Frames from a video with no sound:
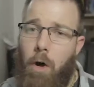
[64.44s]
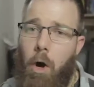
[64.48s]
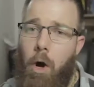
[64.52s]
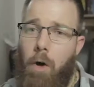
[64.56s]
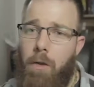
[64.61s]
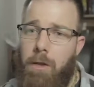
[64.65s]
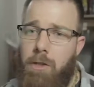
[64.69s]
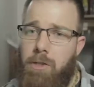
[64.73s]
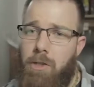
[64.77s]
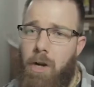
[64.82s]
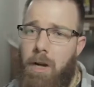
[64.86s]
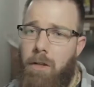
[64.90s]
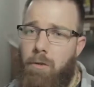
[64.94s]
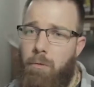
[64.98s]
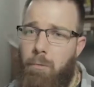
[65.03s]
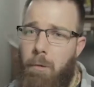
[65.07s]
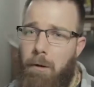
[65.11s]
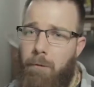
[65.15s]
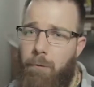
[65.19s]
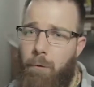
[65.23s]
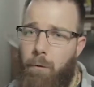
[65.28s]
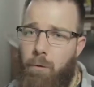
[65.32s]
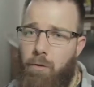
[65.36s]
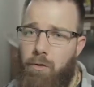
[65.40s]
All the shots were
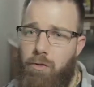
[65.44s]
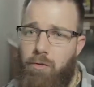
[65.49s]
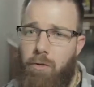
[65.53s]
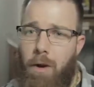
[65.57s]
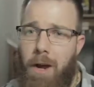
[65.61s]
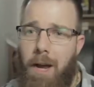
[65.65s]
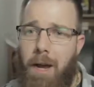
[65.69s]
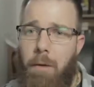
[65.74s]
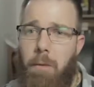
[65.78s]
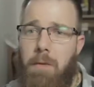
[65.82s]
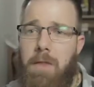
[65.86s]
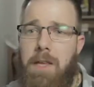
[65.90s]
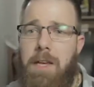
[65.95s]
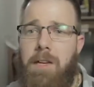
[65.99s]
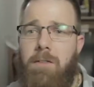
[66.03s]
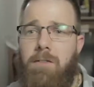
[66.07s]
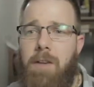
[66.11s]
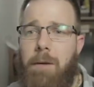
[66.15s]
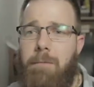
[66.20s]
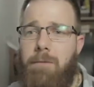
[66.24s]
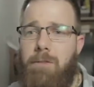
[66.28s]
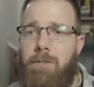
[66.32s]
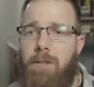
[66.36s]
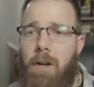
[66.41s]
my first try, with the
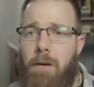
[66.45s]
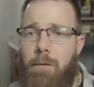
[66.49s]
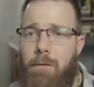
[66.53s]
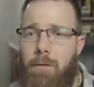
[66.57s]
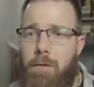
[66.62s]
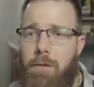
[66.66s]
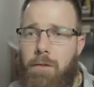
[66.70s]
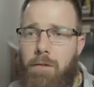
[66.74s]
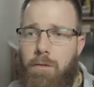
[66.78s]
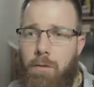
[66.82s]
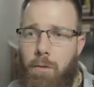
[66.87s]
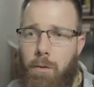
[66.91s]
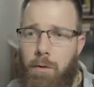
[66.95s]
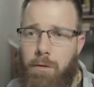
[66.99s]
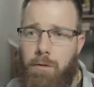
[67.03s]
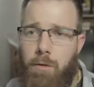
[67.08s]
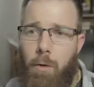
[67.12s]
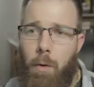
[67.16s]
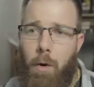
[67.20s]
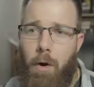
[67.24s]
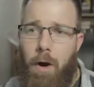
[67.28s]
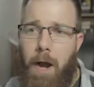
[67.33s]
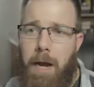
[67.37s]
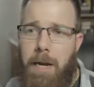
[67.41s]
exception of the school door.